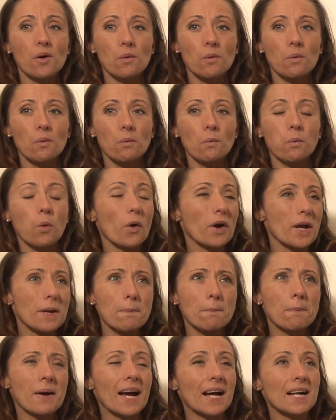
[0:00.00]
what
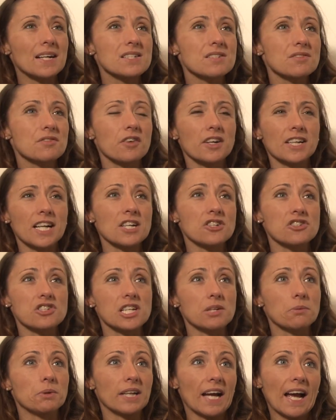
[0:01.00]
impact
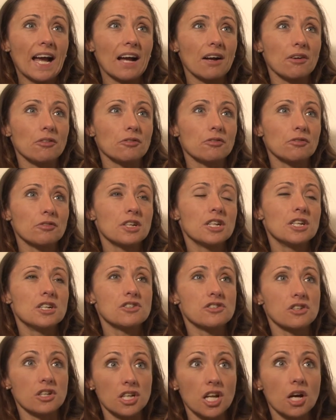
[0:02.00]
financially would it have
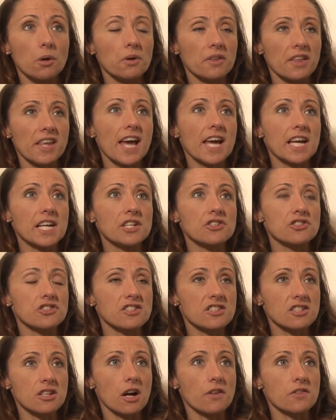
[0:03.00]
to lower the age and
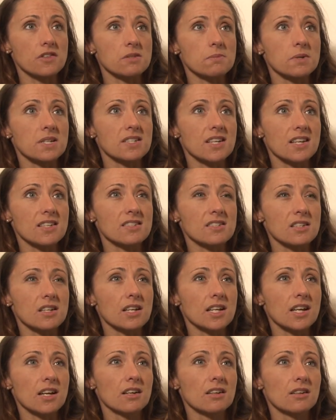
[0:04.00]
start the smear tests
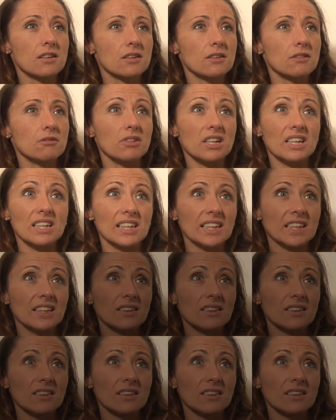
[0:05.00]
earlier? Really?